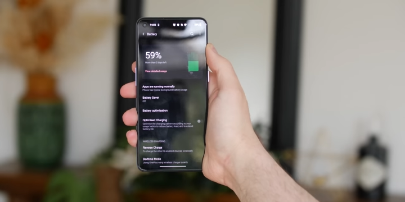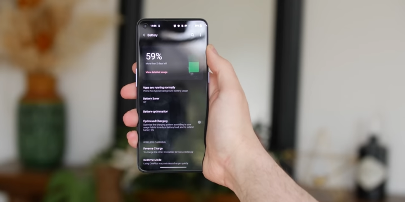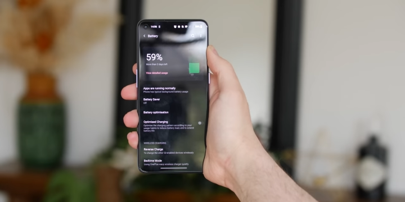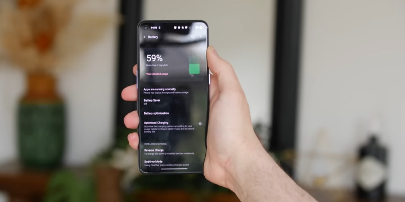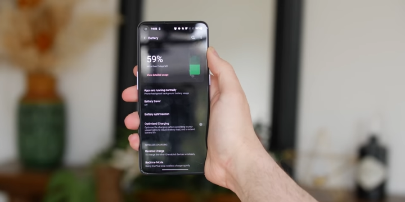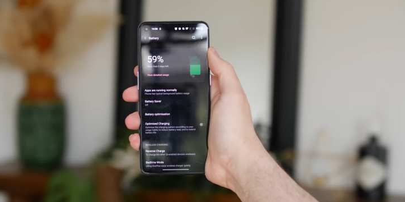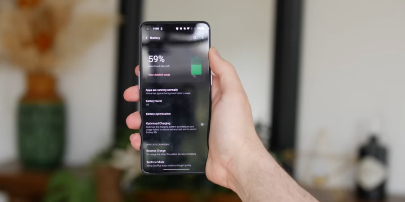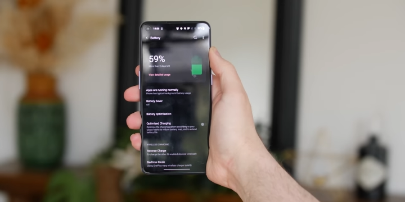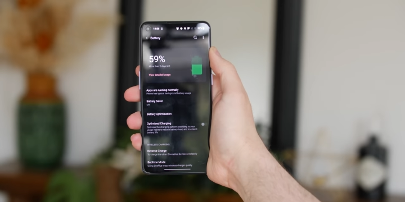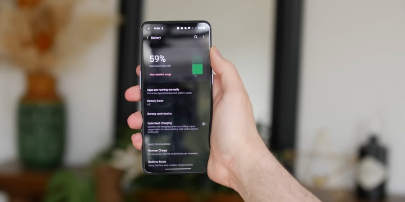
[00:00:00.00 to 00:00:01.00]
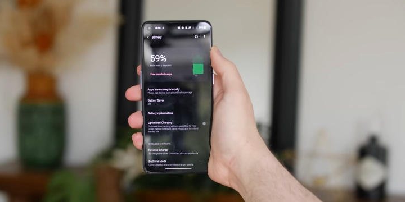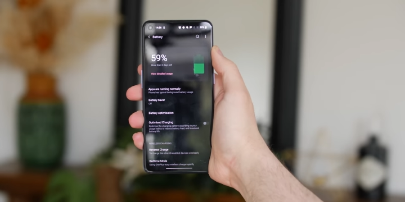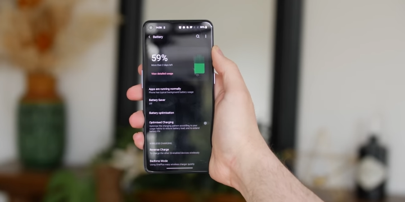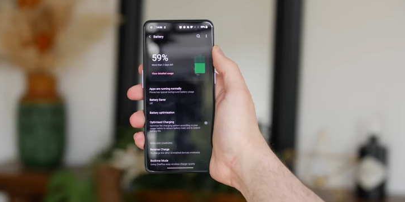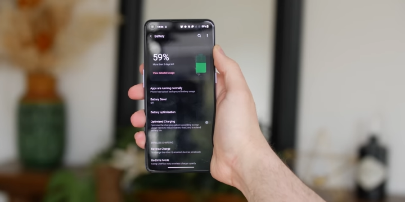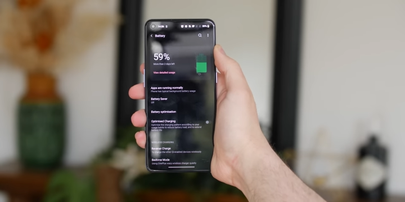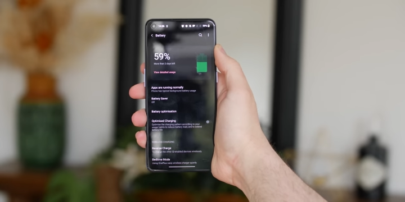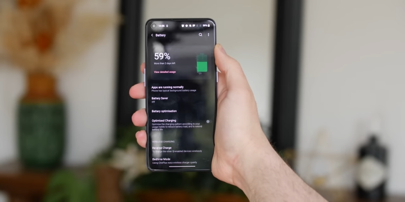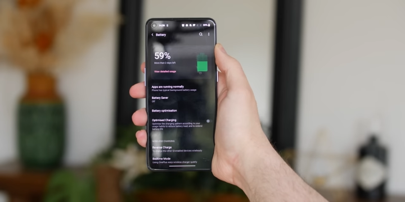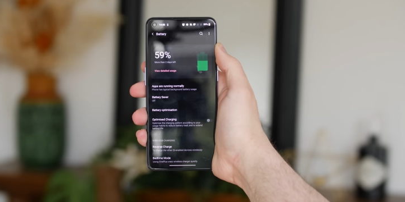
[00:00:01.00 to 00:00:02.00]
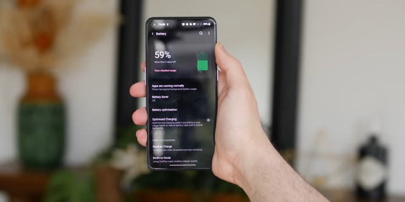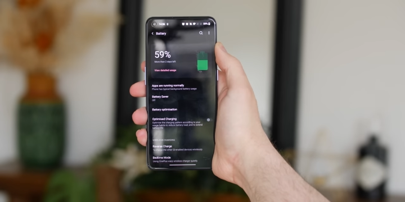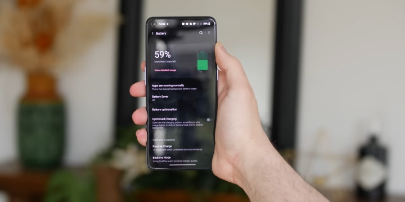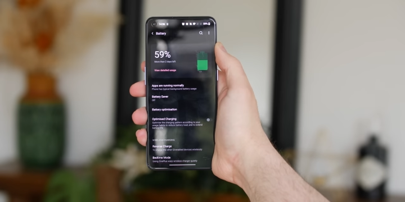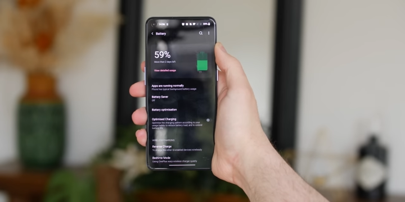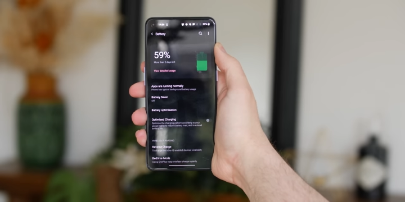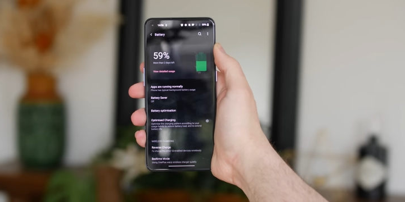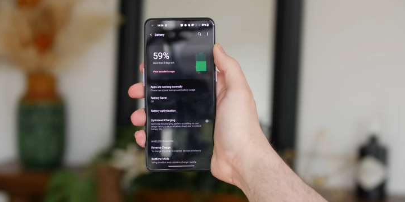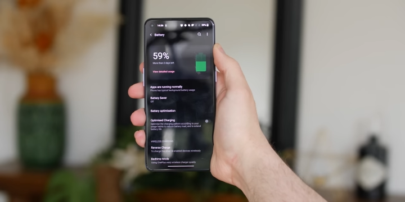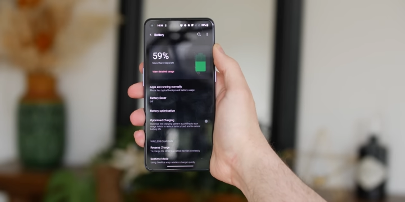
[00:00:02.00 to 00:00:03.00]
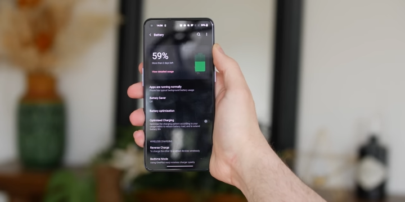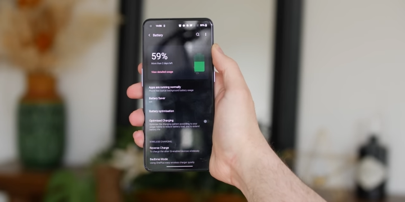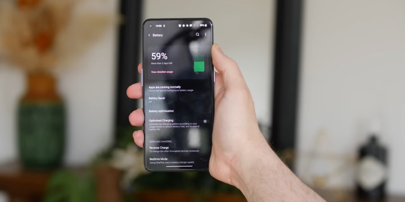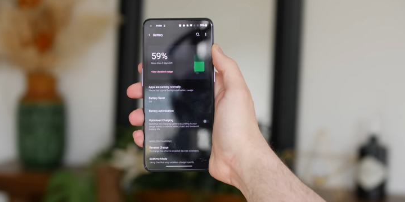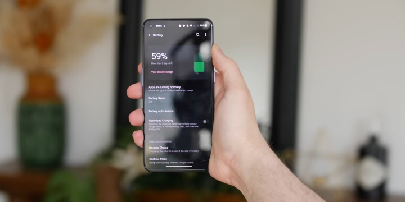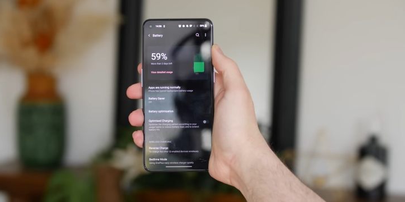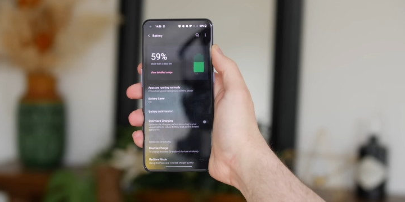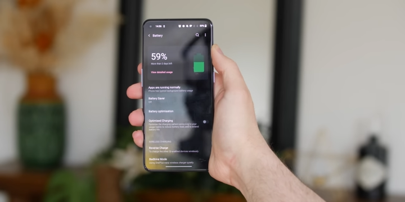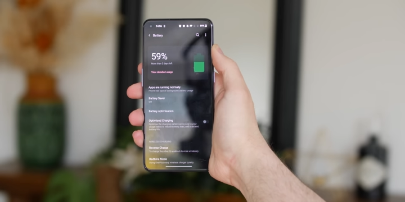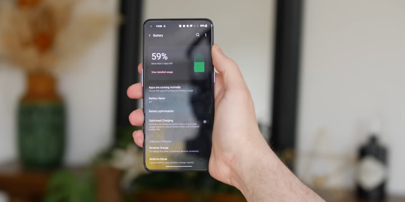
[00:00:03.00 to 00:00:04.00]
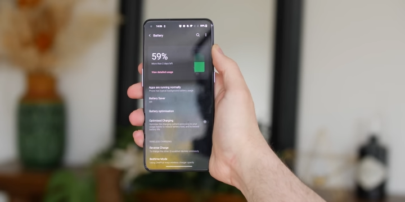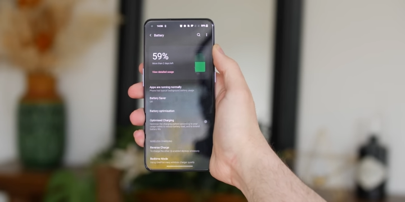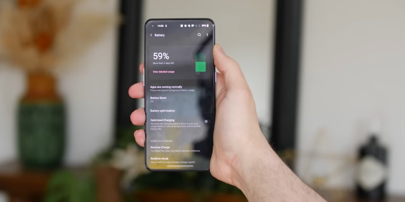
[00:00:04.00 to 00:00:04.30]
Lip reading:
[unreadable: no face in view]